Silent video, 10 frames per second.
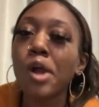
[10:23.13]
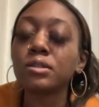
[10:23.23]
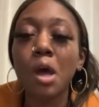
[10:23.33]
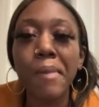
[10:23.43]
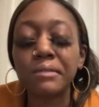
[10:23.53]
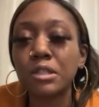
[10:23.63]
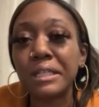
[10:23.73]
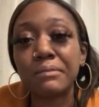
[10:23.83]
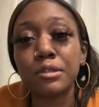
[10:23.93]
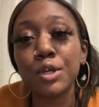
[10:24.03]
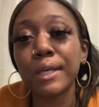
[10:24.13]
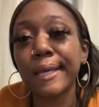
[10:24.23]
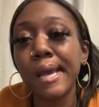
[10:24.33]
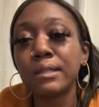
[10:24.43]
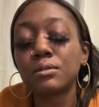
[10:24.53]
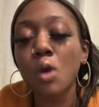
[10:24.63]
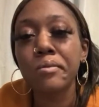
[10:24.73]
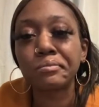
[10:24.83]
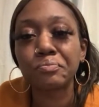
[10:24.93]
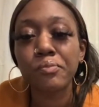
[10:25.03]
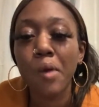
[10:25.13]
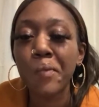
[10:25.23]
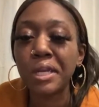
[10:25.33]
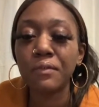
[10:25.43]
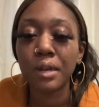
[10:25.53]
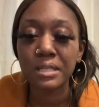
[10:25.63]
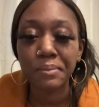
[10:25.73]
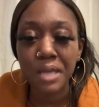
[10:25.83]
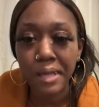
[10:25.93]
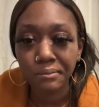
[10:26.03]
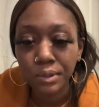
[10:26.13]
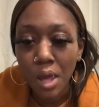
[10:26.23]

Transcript: No ma'am, no ham, no turkey. We ain't even on that type of time.